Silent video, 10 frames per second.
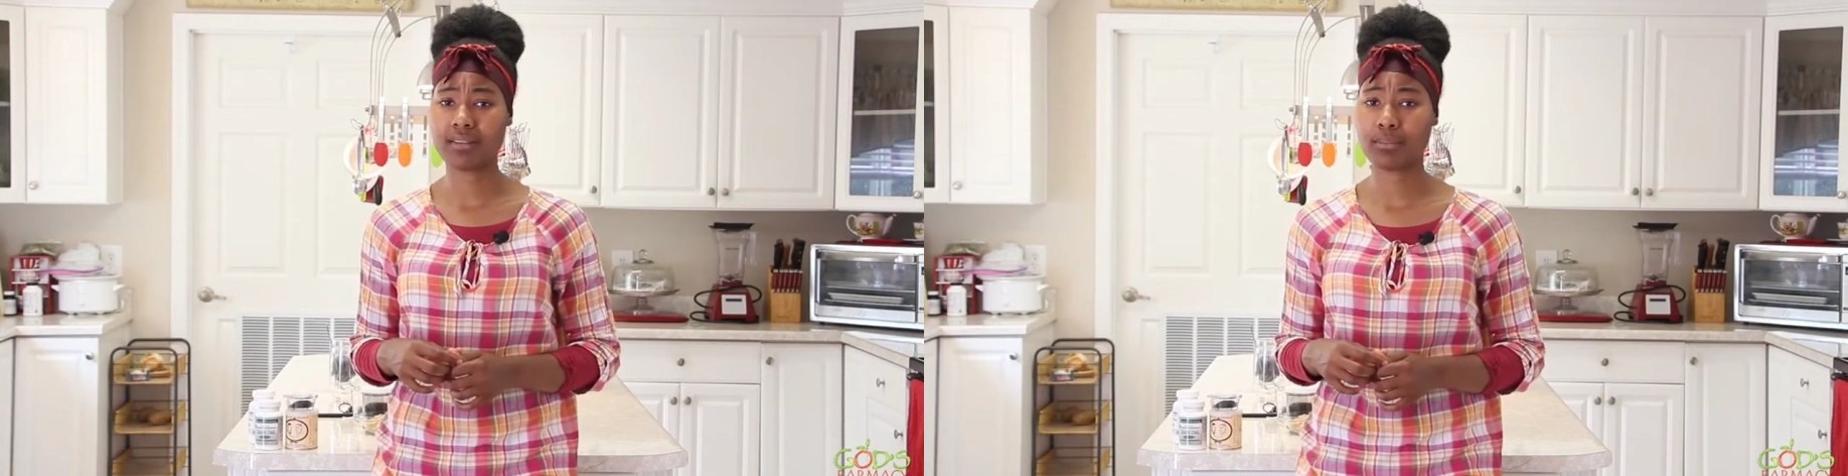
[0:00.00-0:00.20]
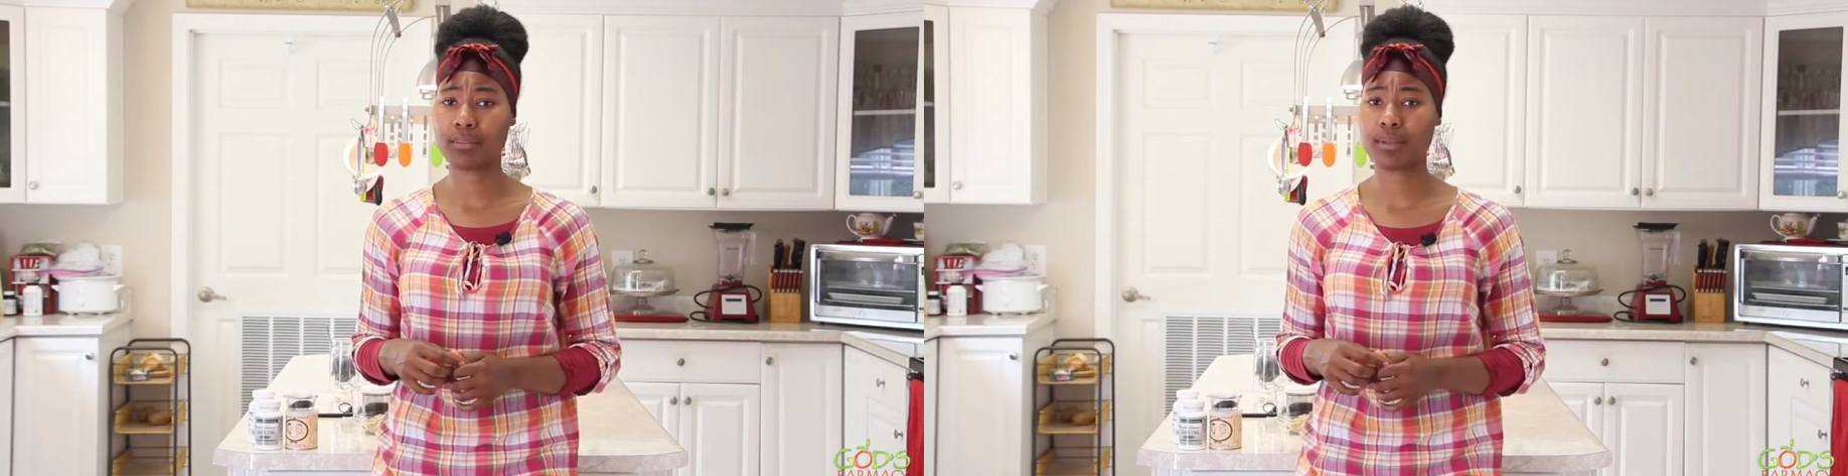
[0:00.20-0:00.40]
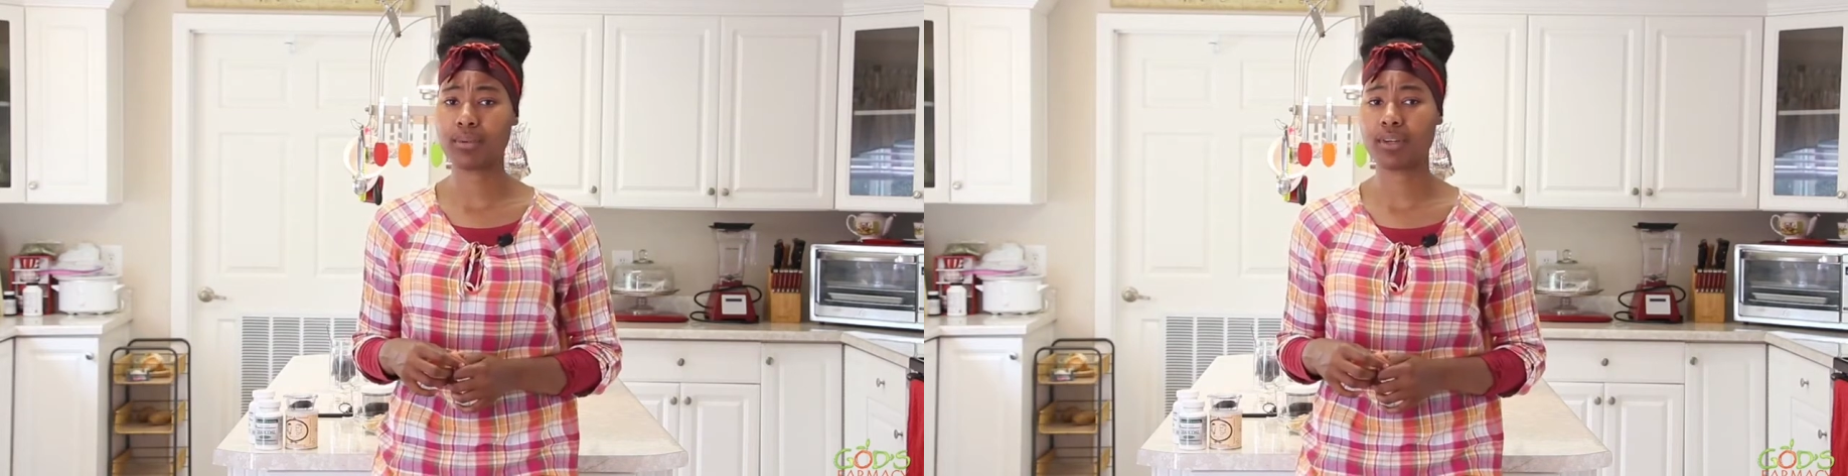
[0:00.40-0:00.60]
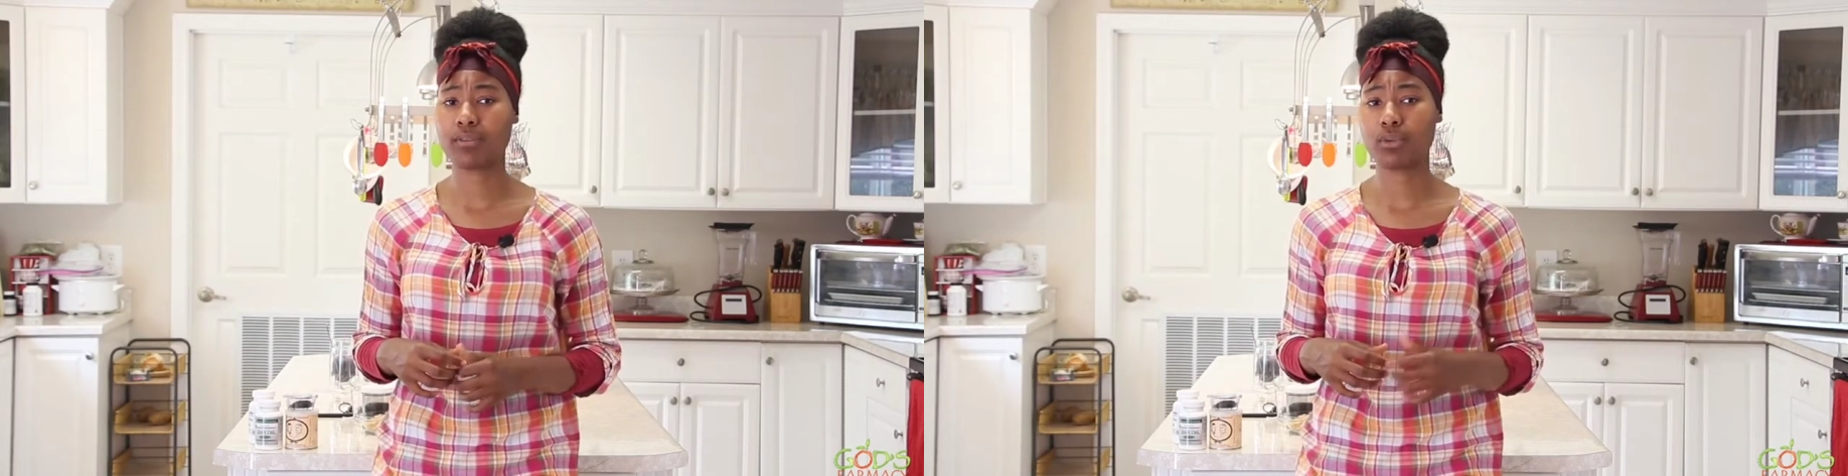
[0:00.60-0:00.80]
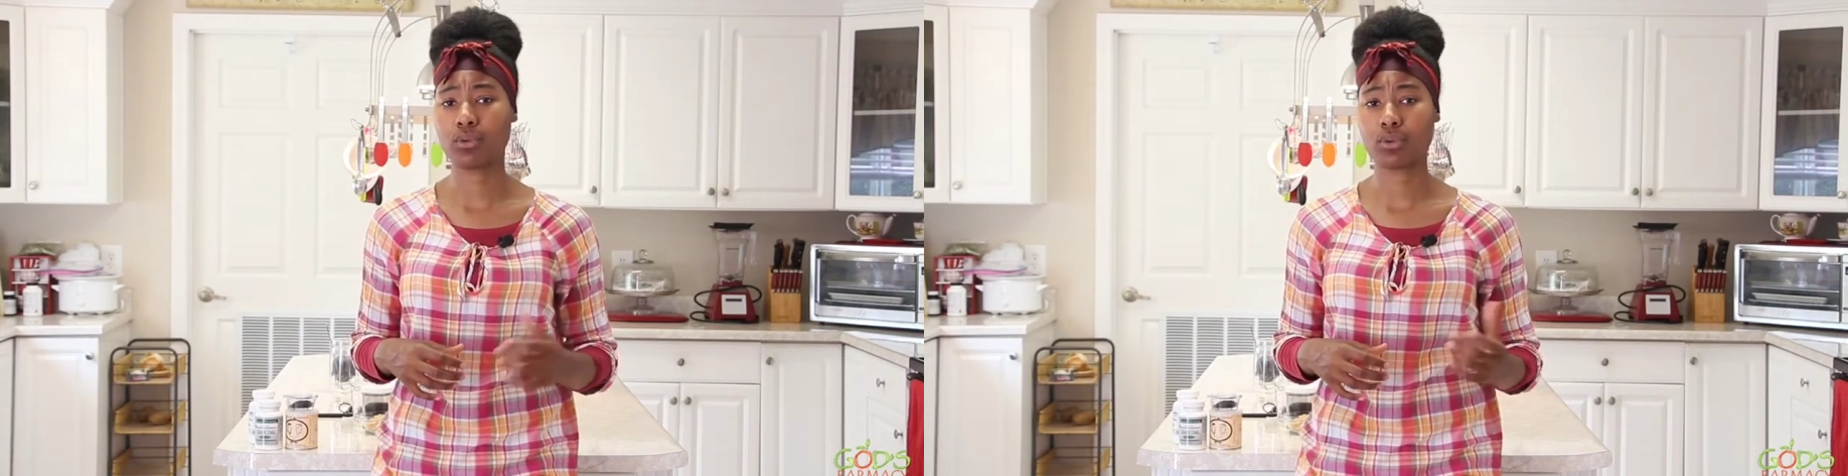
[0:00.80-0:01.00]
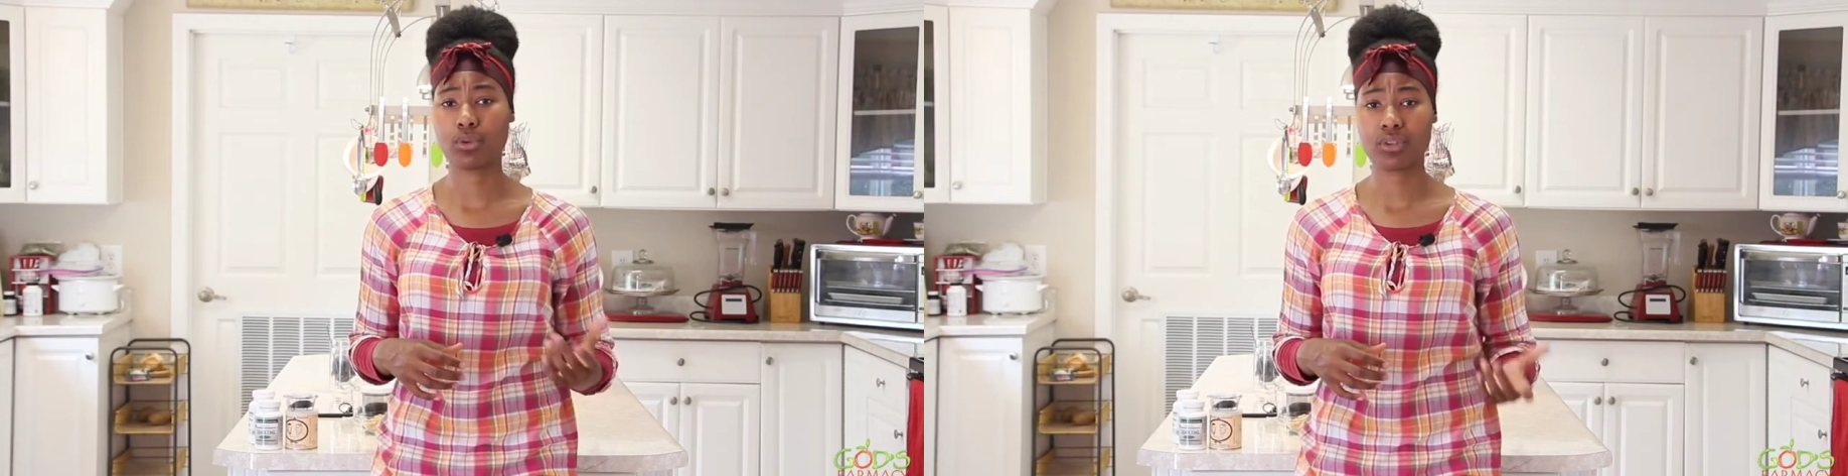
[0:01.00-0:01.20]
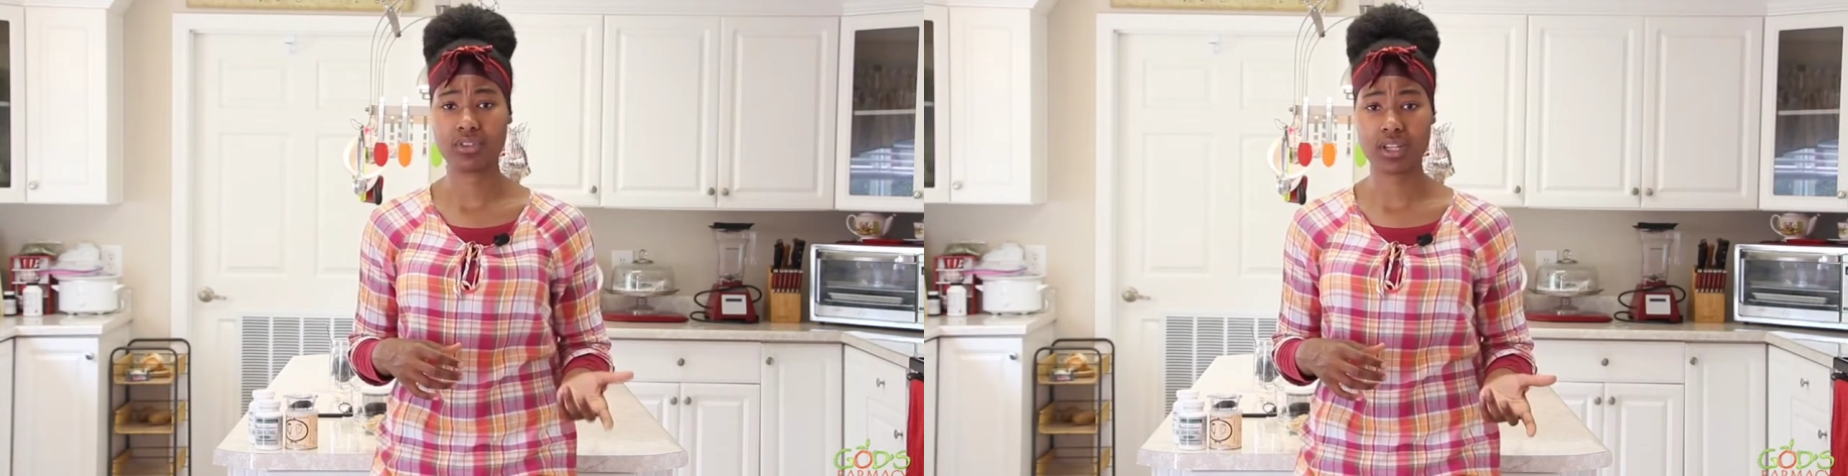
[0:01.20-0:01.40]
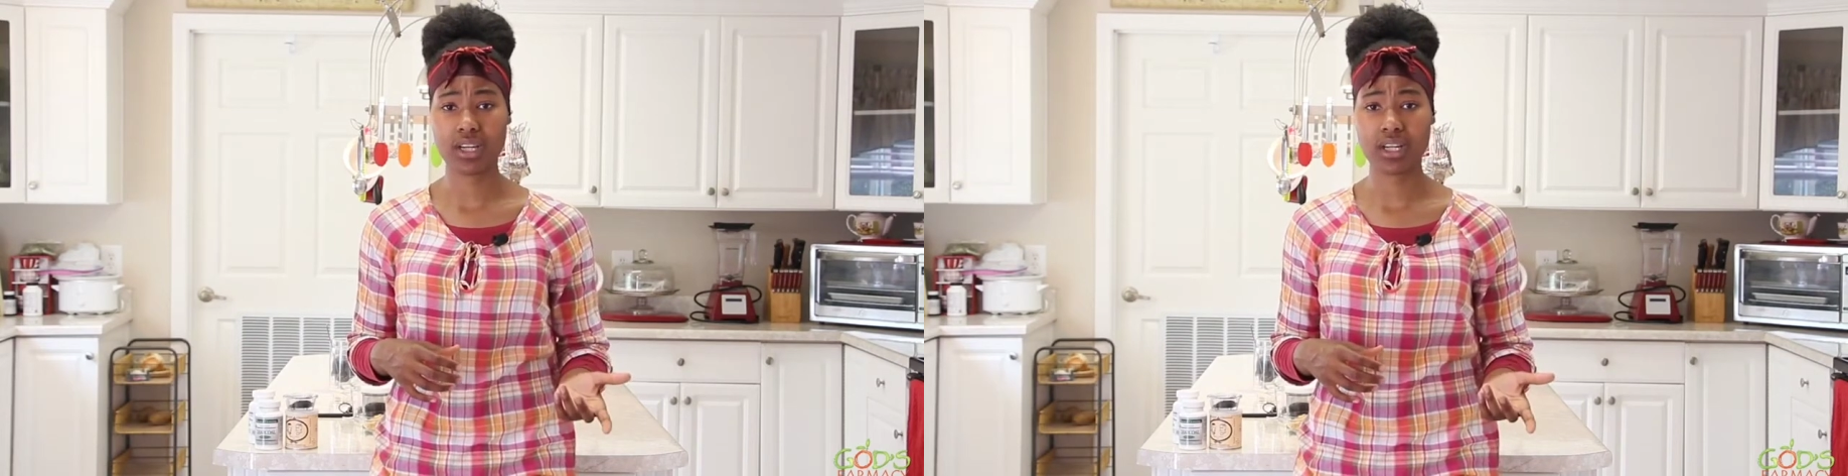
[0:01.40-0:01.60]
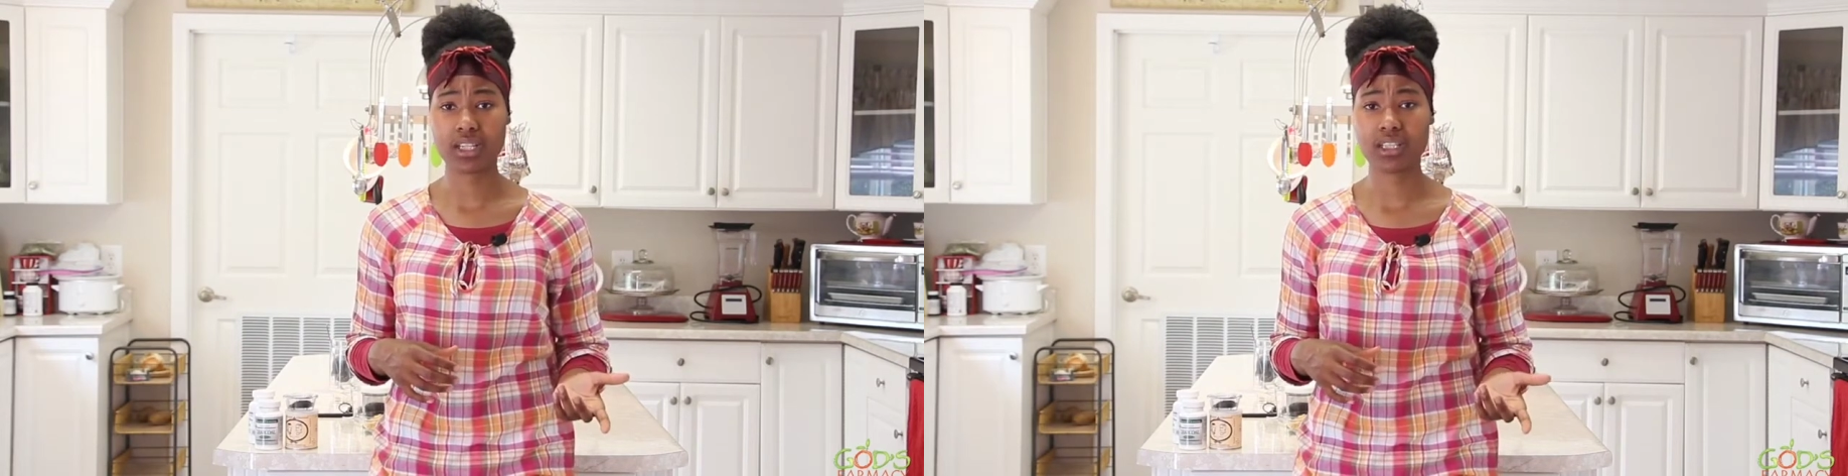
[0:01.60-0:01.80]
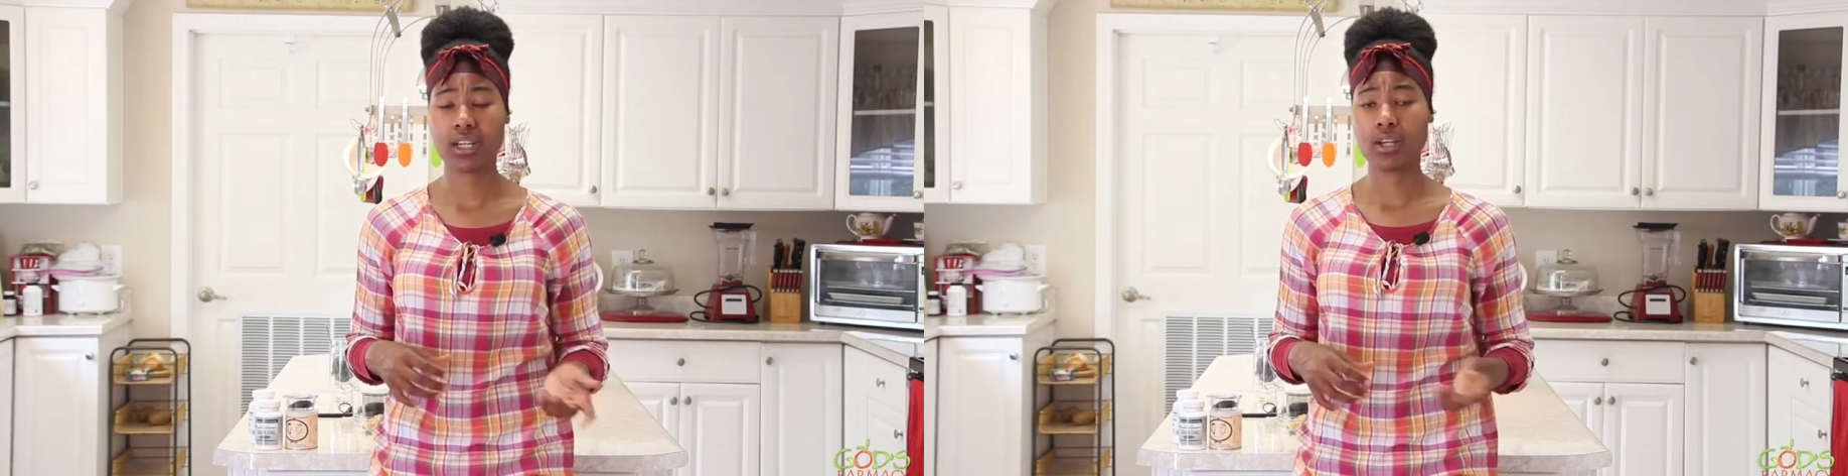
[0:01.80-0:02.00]
Some people have used
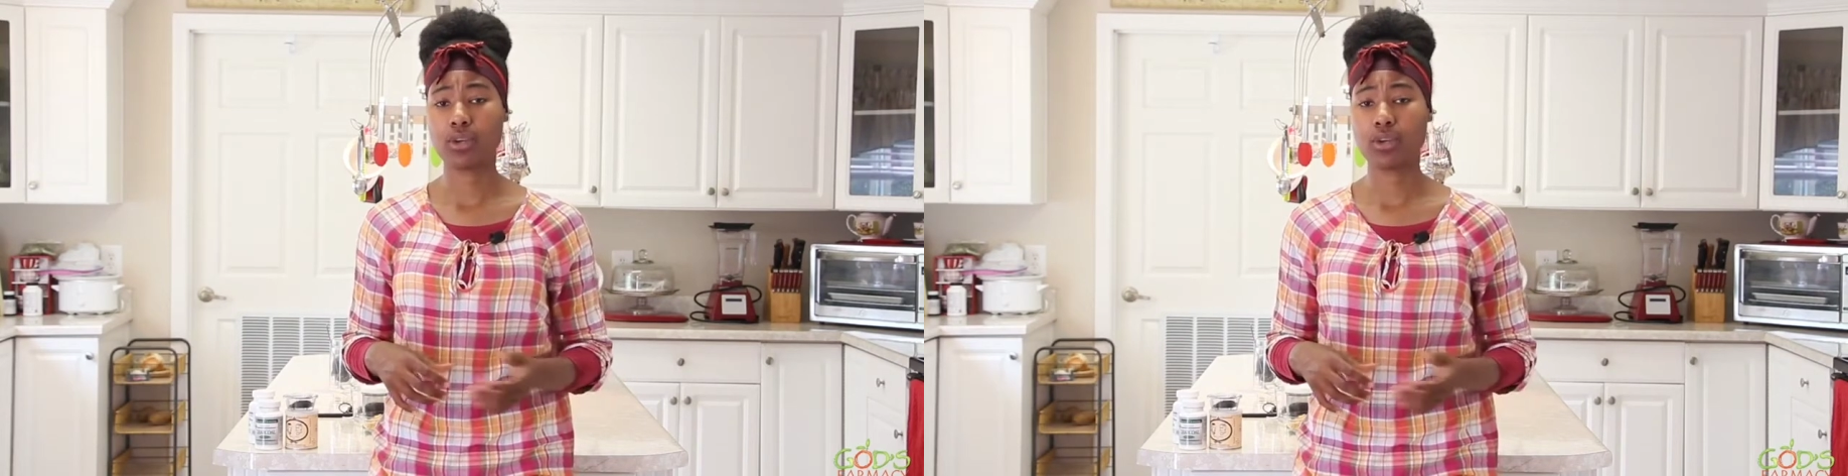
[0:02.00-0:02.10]
cornstarch,